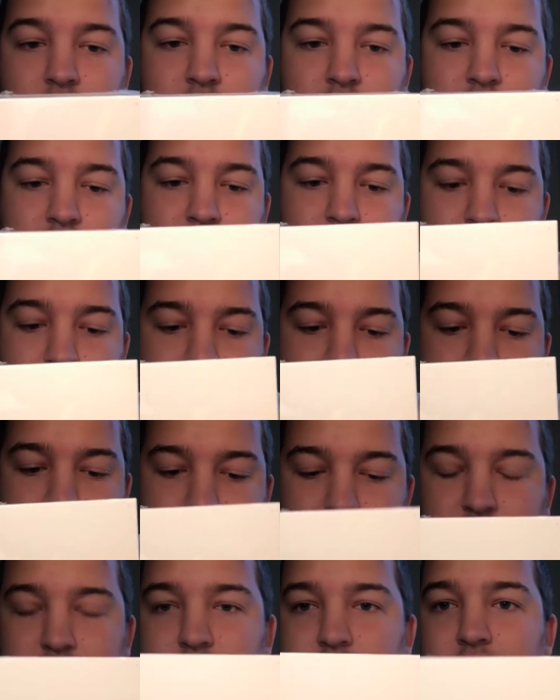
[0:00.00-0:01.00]

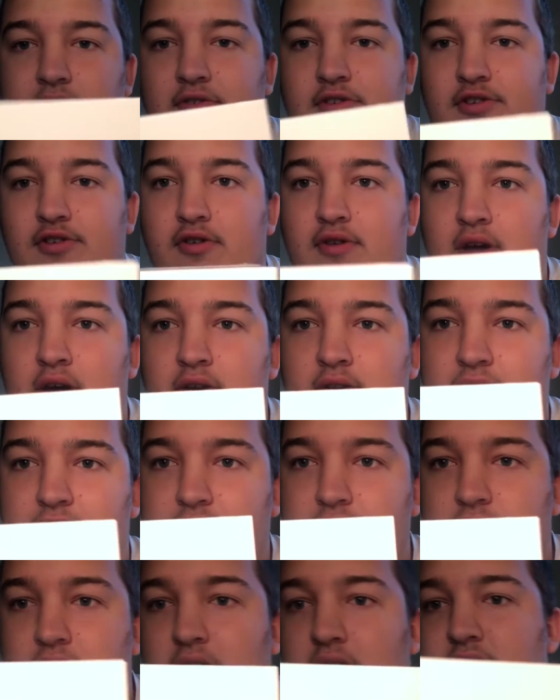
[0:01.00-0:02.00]
CLC Civic Showdown if you
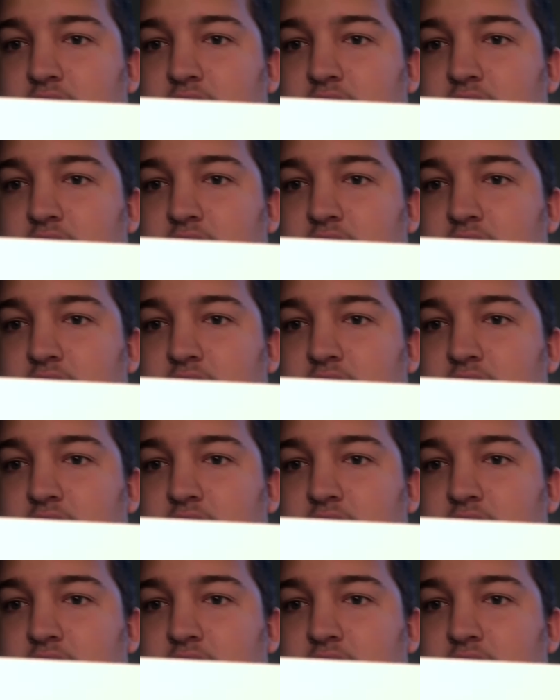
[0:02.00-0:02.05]
guys